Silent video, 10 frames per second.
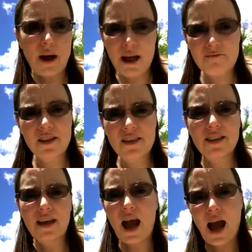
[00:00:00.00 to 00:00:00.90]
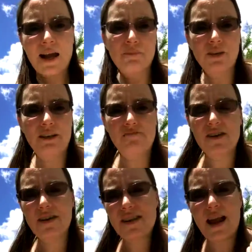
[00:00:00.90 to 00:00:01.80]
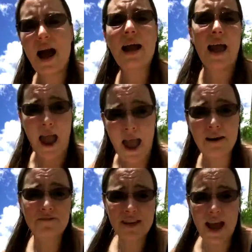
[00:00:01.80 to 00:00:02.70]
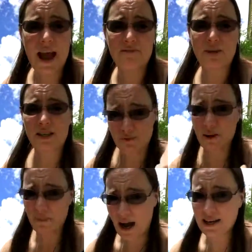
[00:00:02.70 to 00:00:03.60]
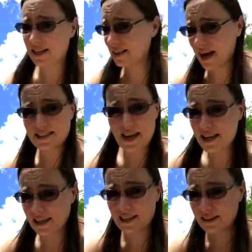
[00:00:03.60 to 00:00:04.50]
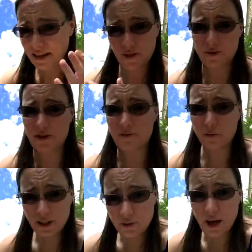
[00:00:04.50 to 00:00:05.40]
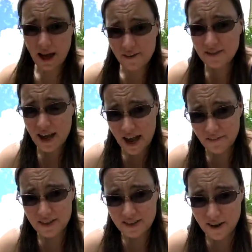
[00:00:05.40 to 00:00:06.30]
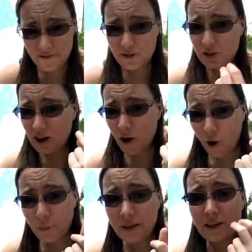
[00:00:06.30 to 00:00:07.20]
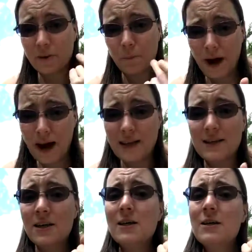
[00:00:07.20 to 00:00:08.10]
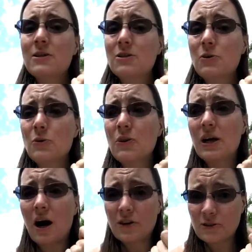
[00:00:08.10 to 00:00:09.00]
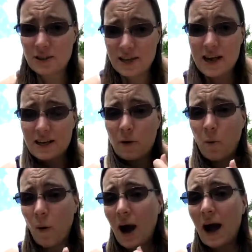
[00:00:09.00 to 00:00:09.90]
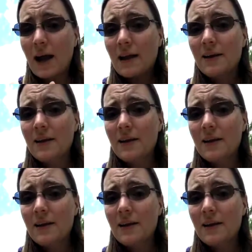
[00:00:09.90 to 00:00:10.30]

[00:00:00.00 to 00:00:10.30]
Everything that I believe in and that I have to have because my body cannot take the other stuff. When you have to have this stuff, you start opening your mind to the understanding why